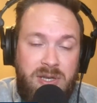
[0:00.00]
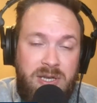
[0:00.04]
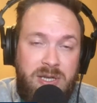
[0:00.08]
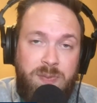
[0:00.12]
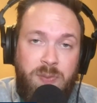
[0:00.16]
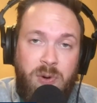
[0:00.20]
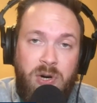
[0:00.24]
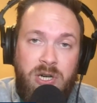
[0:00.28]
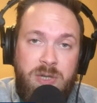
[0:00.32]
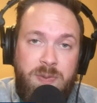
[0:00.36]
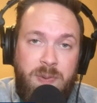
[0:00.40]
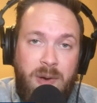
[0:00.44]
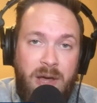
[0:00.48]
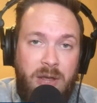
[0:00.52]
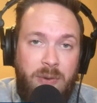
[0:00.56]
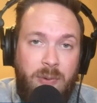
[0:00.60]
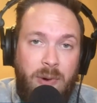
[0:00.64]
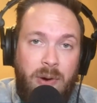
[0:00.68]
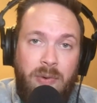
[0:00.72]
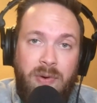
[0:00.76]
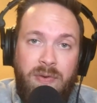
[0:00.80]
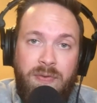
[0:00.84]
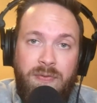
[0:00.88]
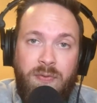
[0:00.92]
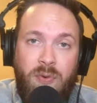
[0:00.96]
The Spurs, by the
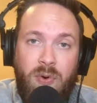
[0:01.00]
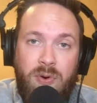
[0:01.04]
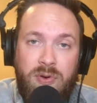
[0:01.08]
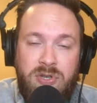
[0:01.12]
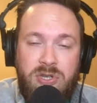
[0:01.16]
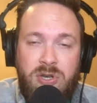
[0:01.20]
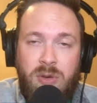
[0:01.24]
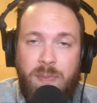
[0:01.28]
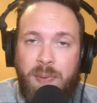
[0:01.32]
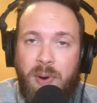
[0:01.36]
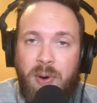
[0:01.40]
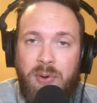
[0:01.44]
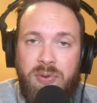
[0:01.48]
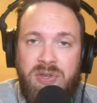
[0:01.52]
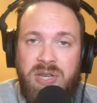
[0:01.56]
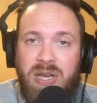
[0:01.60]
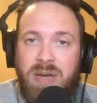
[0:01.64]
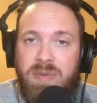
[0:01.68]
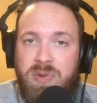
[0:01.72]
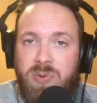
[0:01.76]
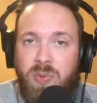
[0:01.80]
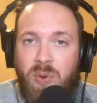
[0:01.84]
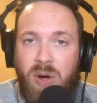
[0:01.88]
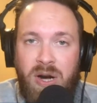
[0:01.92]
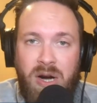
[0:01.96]
way, were fourth. So both
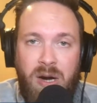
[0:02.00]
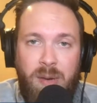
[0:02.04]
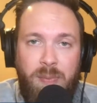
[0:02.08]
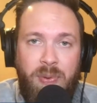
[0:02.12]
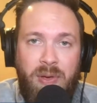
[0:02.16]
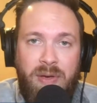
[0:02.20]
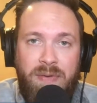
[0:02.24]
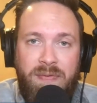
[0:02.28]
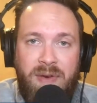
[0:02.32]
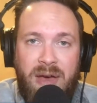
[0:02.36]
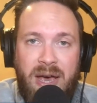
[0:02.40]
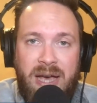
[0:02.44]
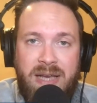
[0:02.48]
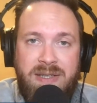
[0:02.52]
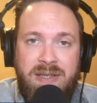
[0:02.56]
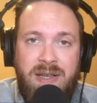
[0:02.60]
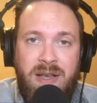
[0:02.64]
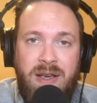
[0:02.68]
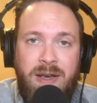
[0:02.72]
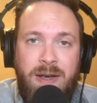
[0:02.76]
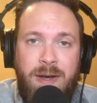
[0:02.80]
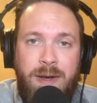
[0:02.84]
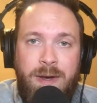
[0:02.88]
teams wanted to play fast.